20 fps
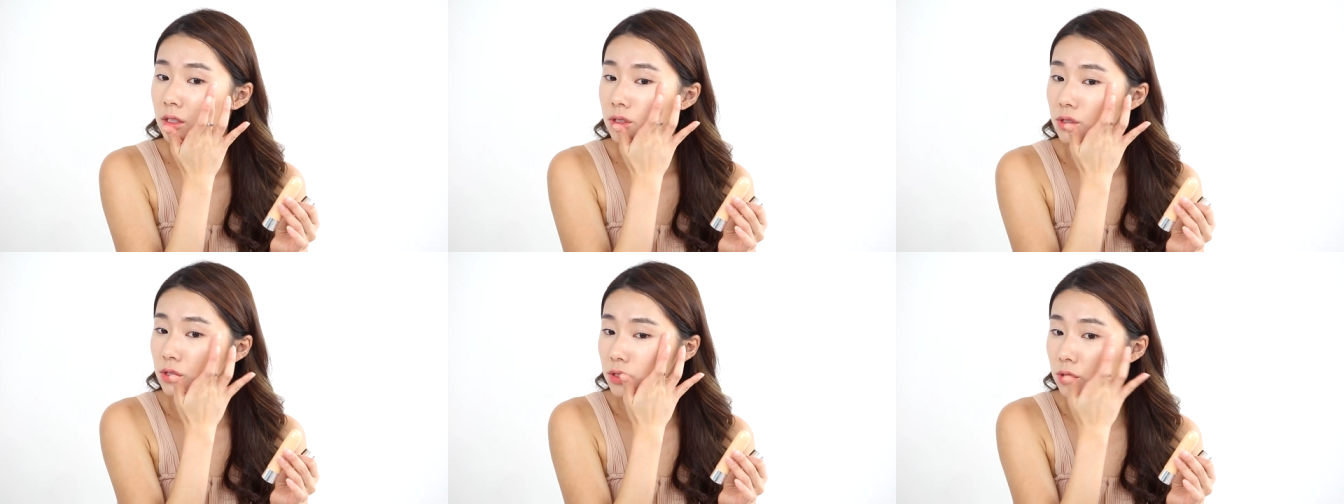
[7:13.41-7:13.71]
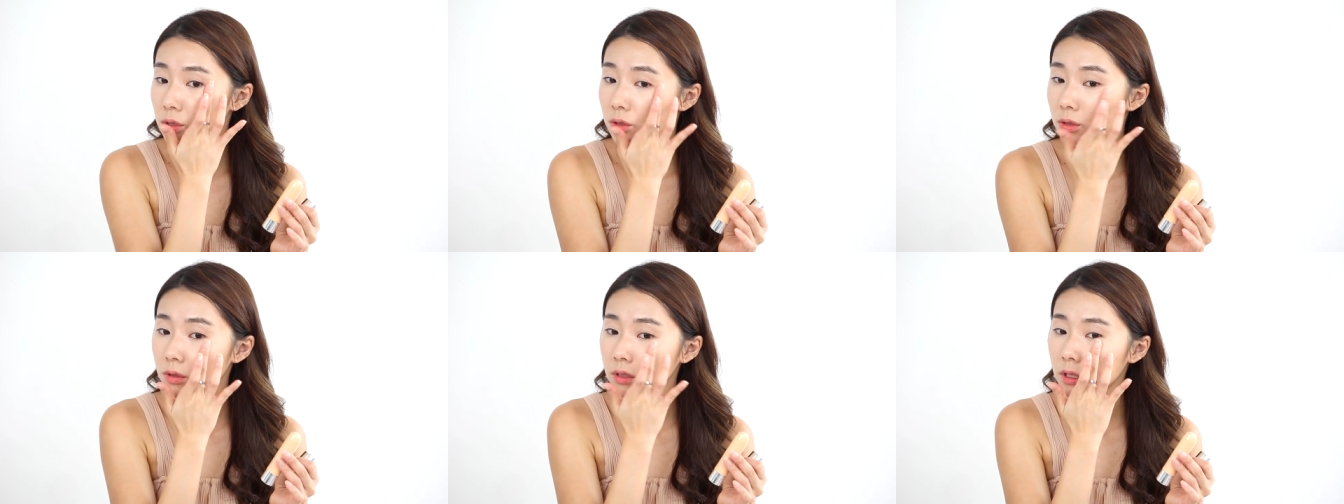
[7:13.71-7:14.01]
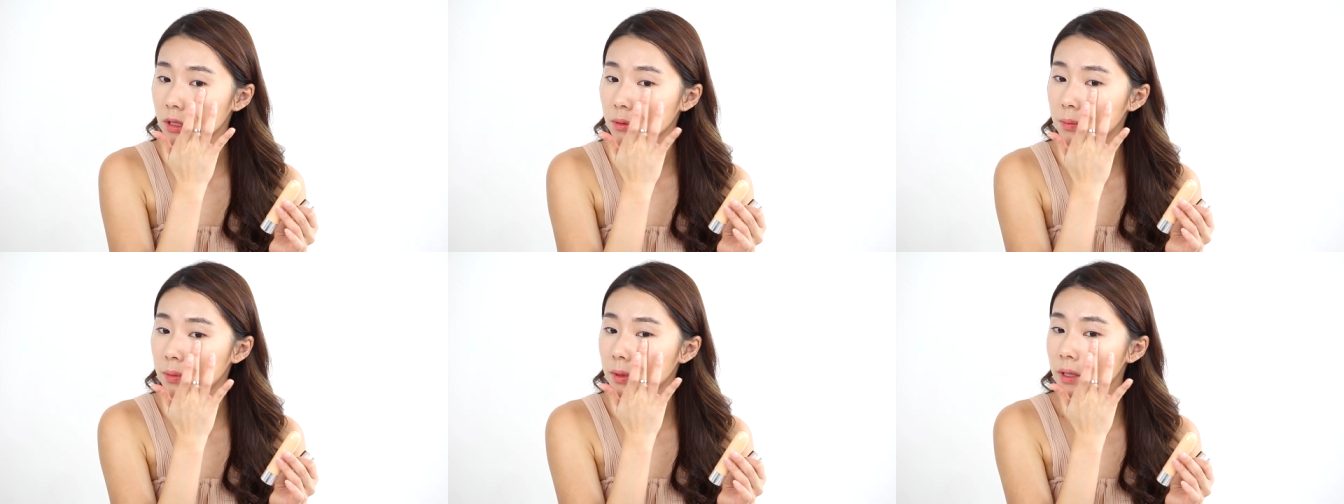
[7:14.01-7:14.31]
so
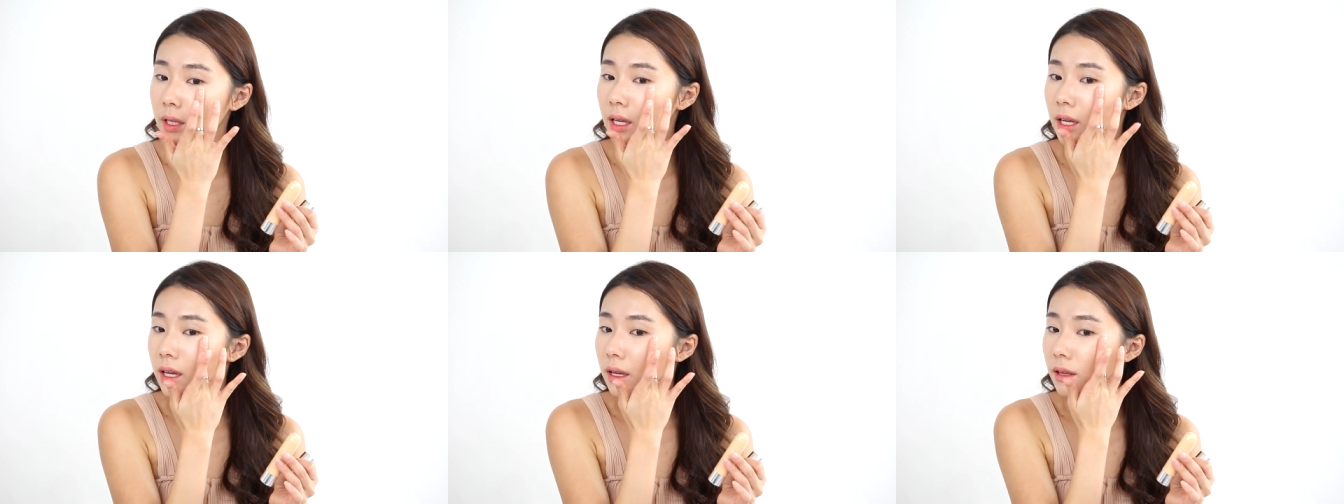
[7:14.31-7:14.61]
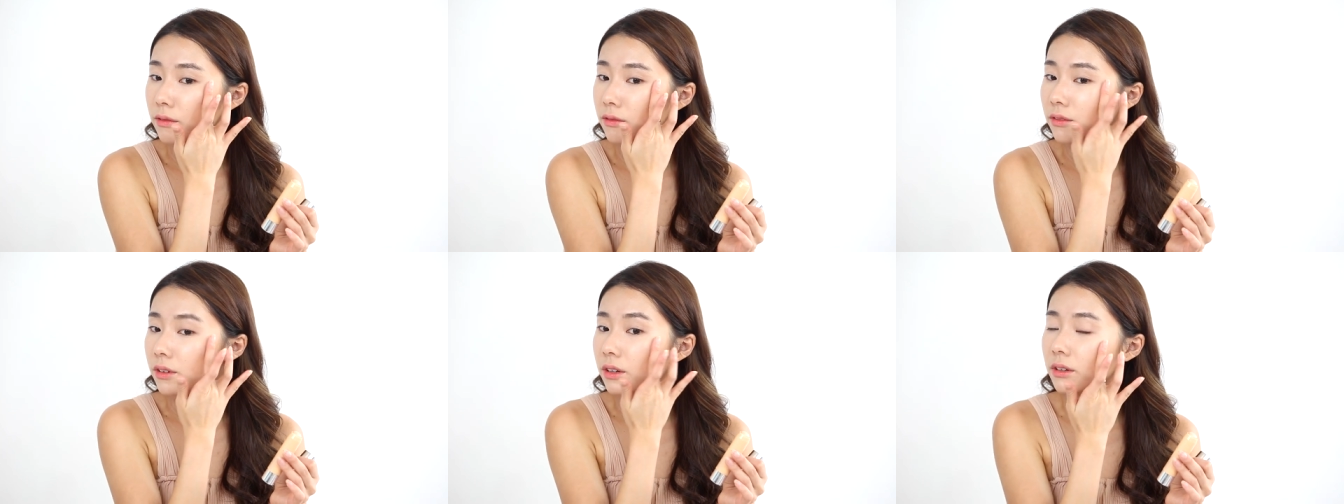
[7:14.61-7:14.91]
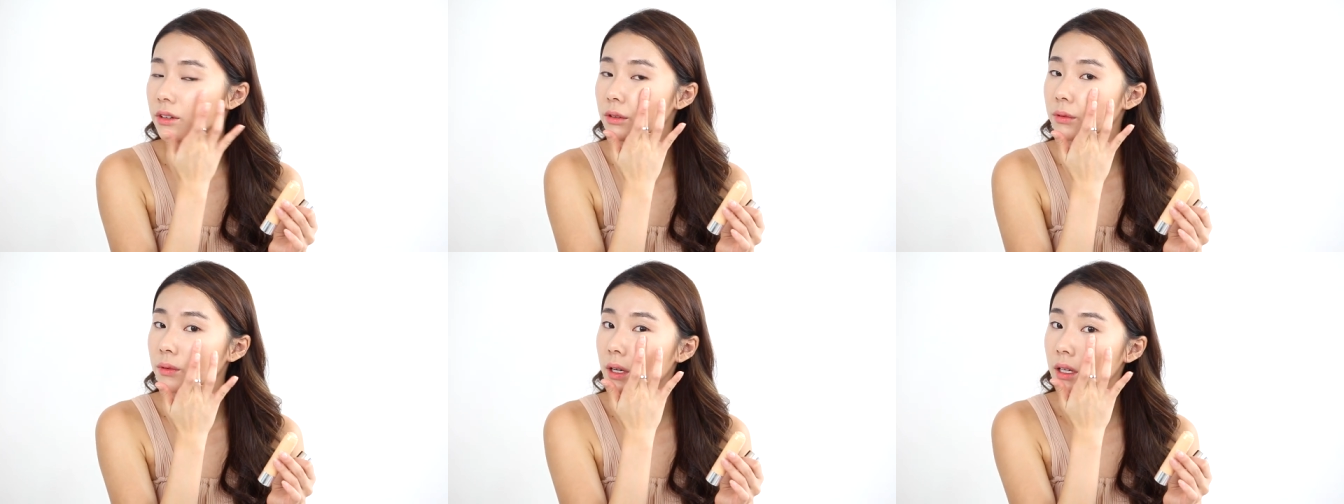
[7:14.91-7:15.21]
they blend
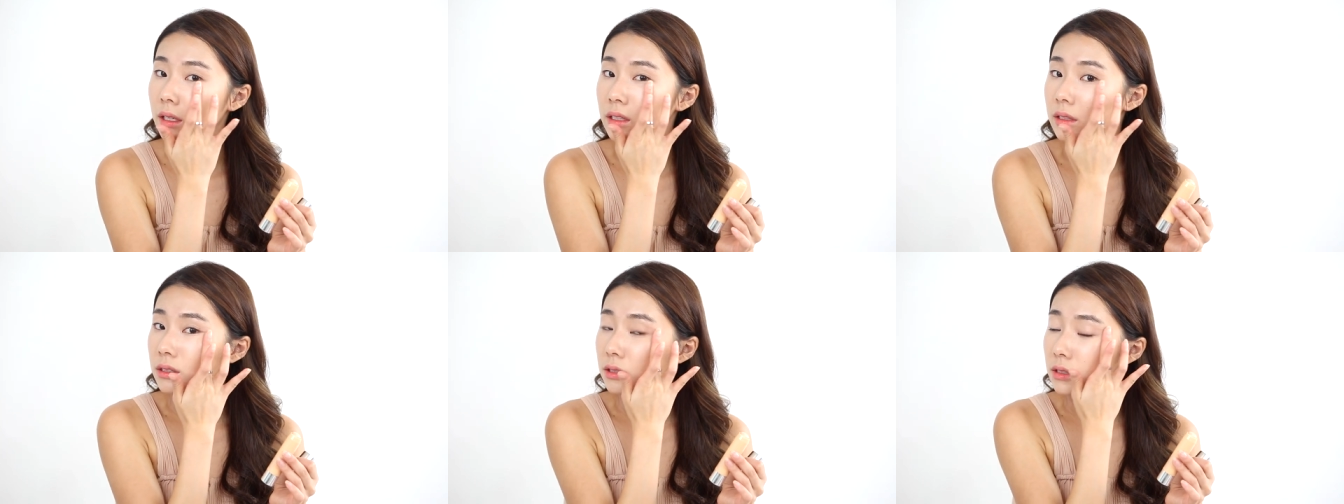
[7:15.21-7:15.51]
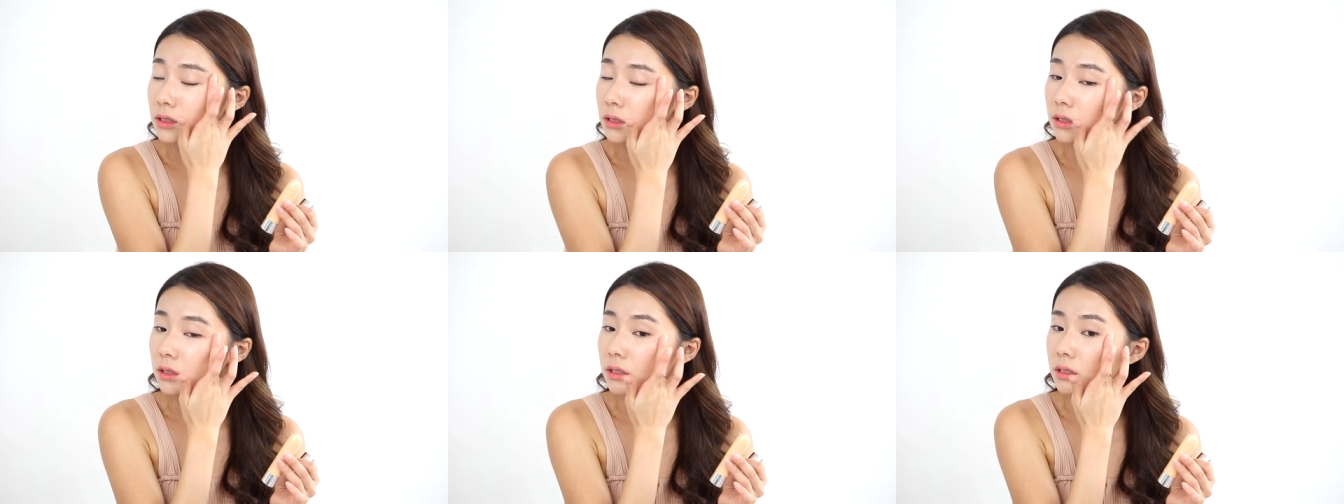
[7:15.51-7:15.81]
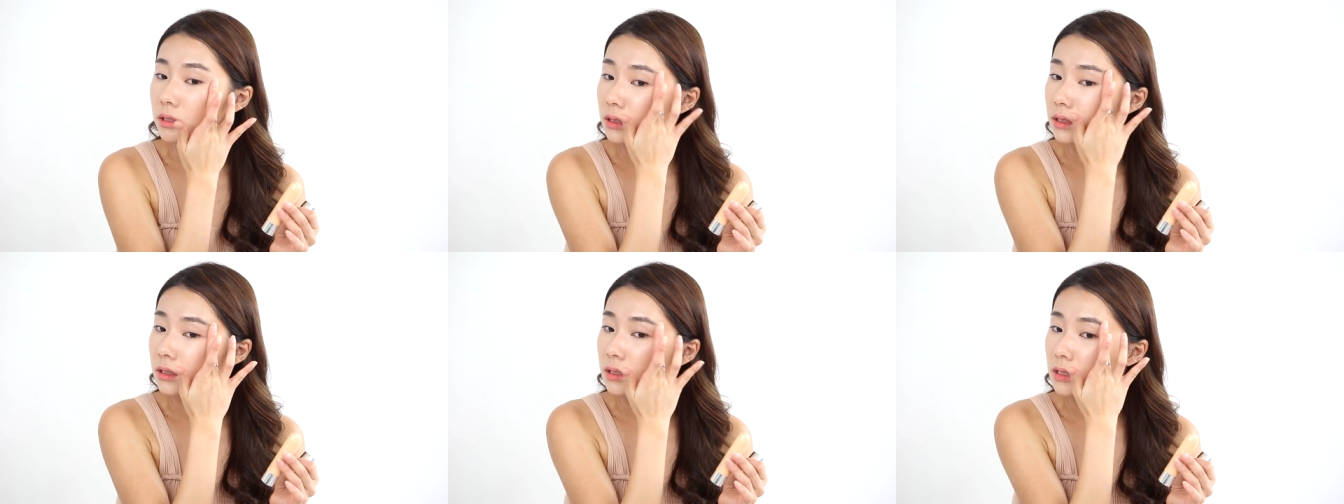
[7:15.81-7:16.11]
very well into
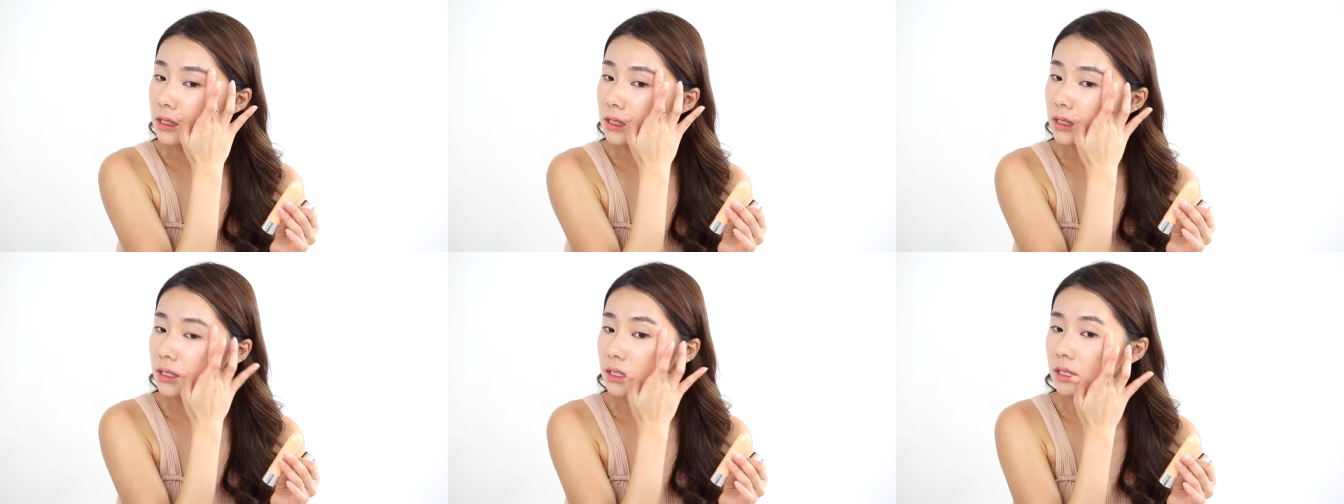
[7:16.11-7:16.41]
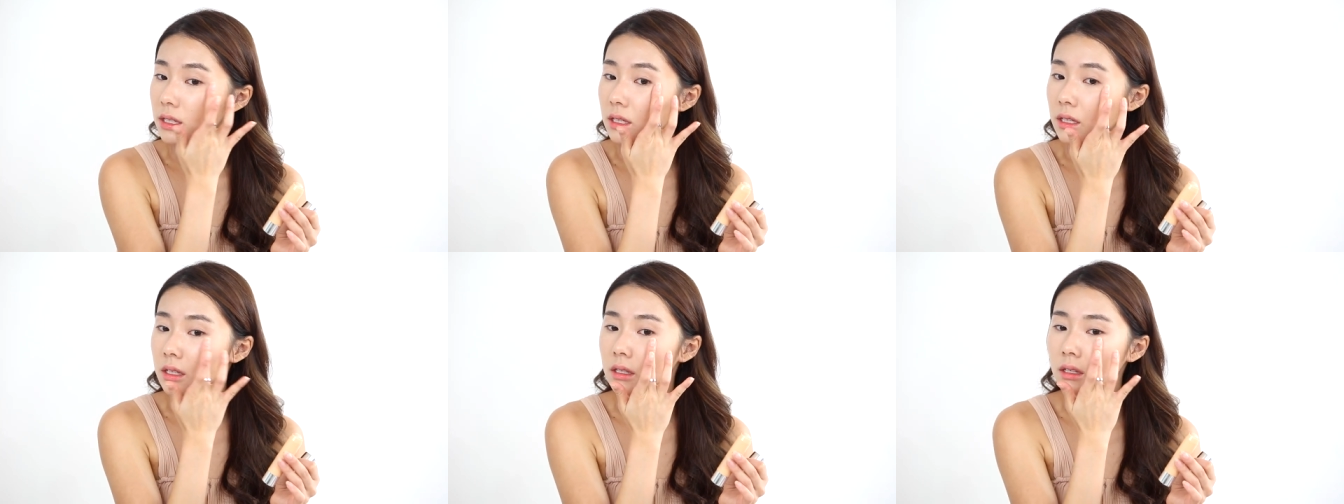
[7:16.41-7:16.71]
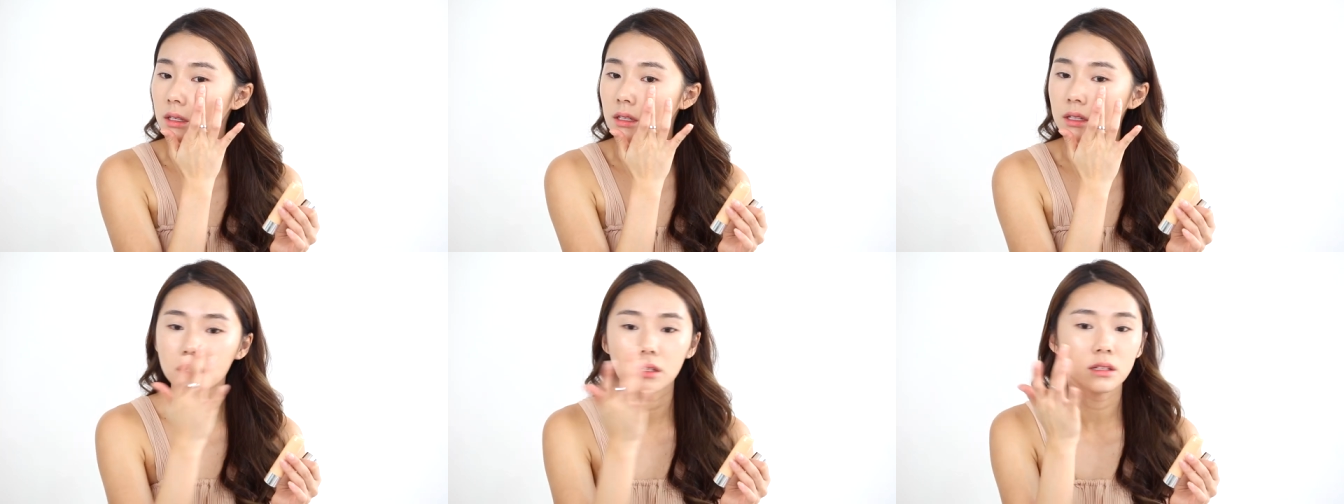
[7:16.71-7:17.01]
your
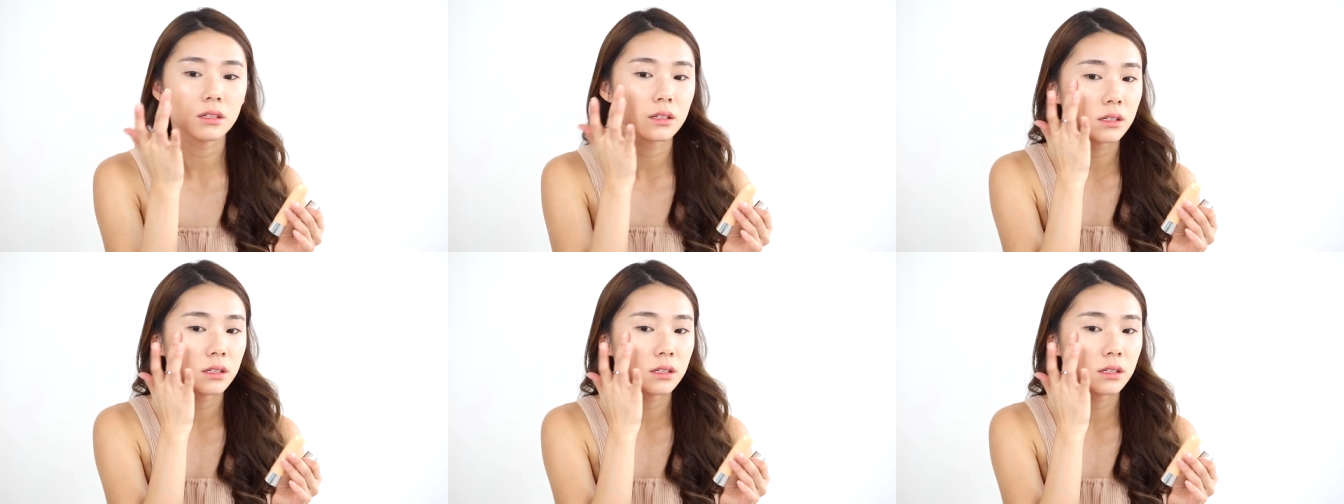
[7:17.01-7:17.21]
skin.